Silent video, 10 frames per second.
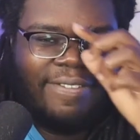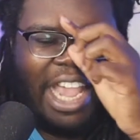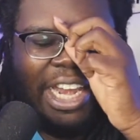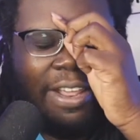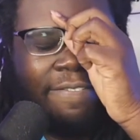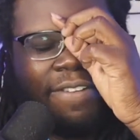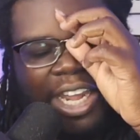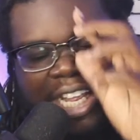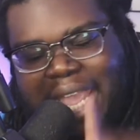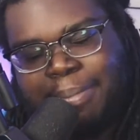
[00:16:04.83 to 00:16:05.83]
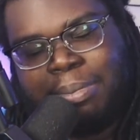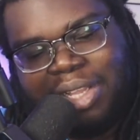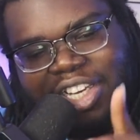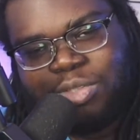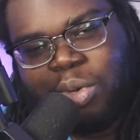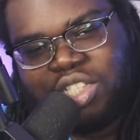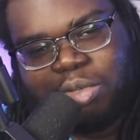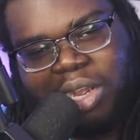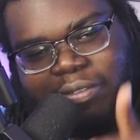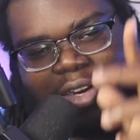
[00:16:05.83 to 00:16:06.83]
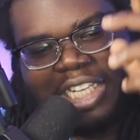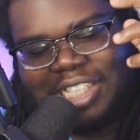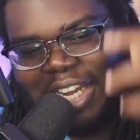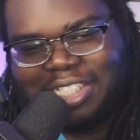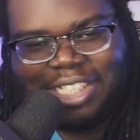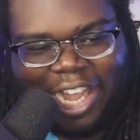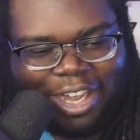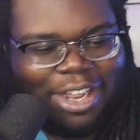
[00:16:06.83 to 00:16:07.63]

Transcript: any fighting capabilities whatsoever. That's kind of sad.